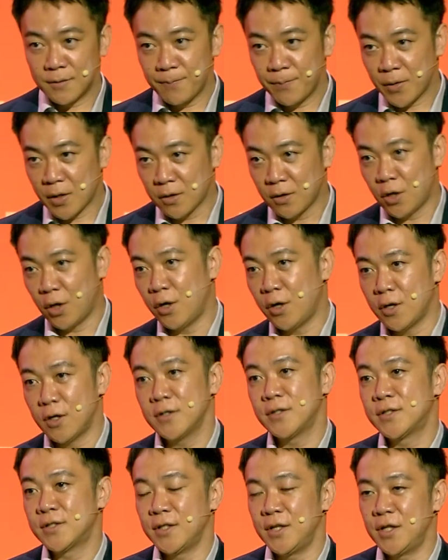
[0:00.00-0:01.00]
the
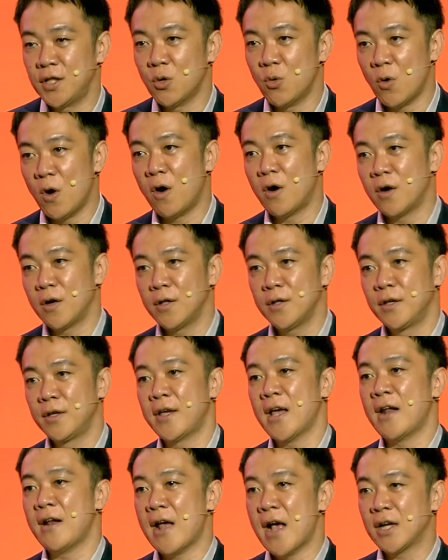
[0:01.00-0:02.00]
cars in the world
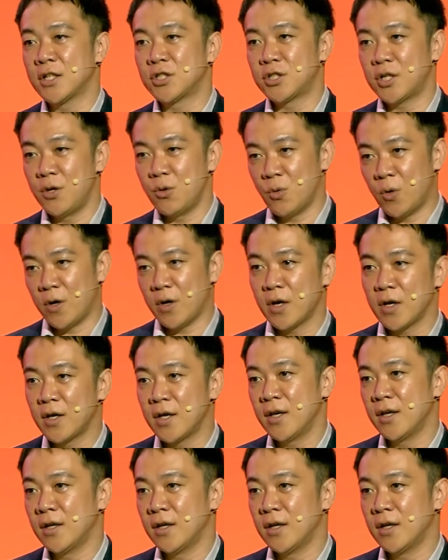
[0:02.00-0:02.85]
can actually work